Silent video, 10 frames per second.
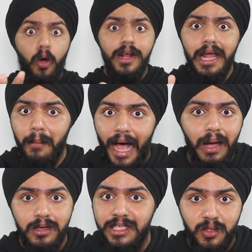whole time
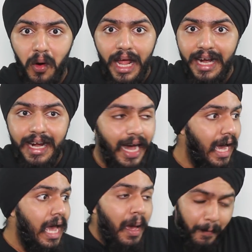I was in Sekolah
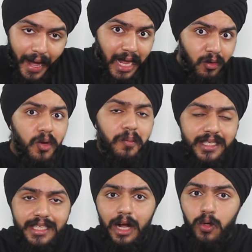rendah, my Guru
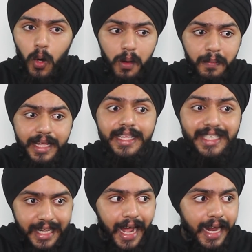Besar told me
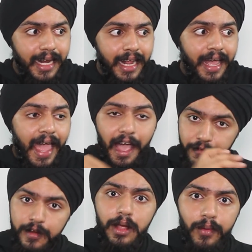this line
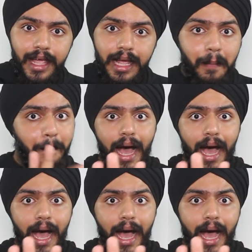every week,